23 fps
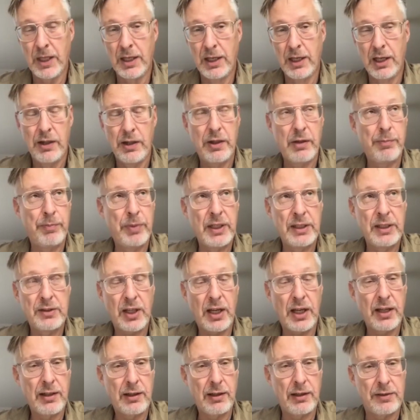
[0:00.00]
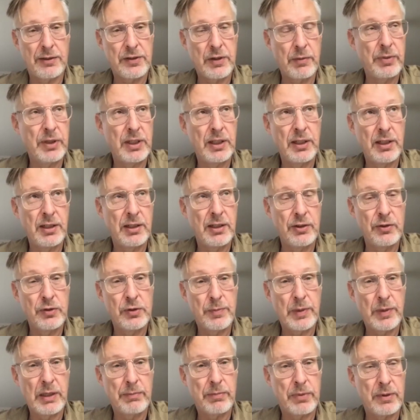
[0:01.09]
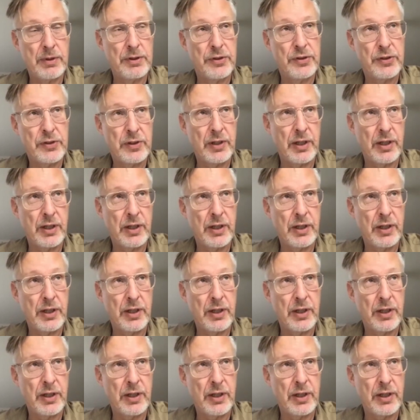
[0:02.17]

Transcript: the big titles, the big uh, newspapers.